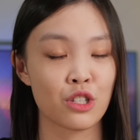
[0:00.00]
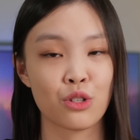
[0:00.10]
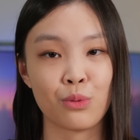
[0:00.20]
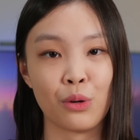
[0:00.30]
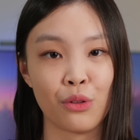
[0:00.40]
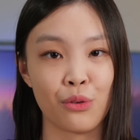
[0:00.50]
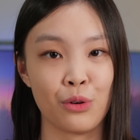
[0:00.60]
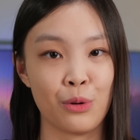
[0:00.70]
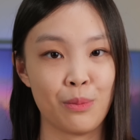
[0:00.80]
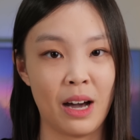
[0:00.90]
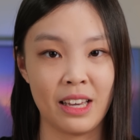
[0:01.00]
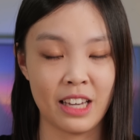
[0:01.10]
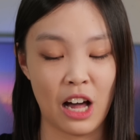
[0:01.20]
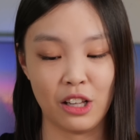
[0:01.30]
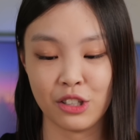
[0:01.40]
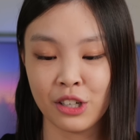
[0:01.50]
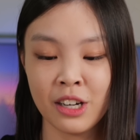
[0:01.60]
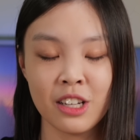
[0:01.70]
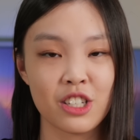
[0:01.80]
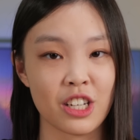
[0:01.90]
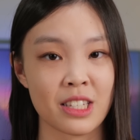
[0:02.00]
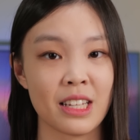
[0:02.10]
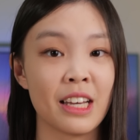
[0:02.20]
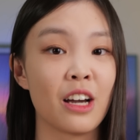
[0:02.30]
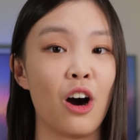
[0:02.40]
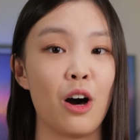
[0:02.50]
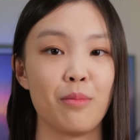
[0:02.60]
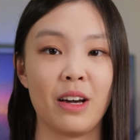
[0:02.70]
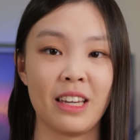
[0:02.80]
scroll through my calendar, just like on my